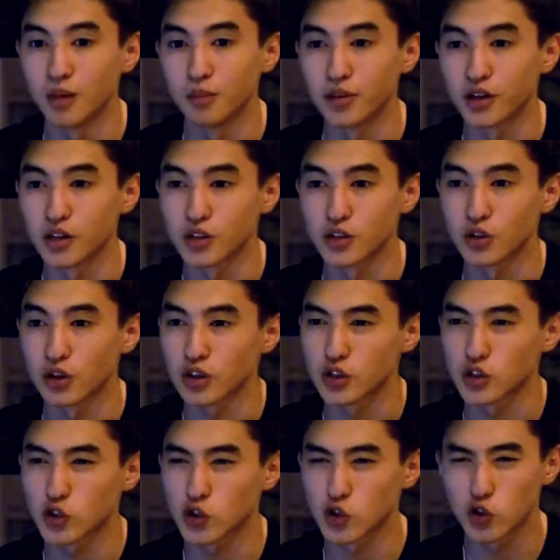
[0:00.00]
because there are
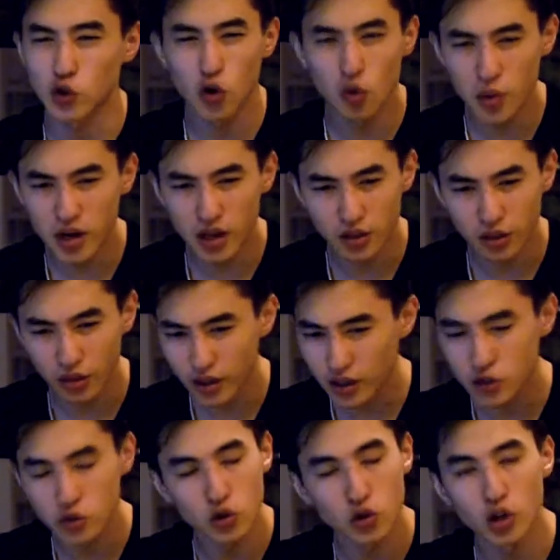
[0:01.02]
so many
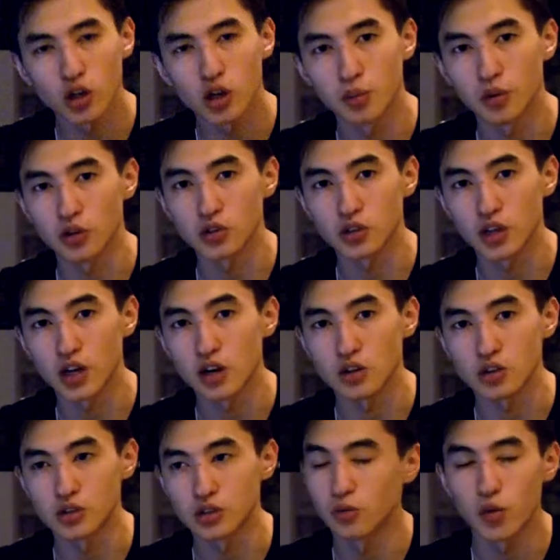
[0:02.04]
things to talk about stars.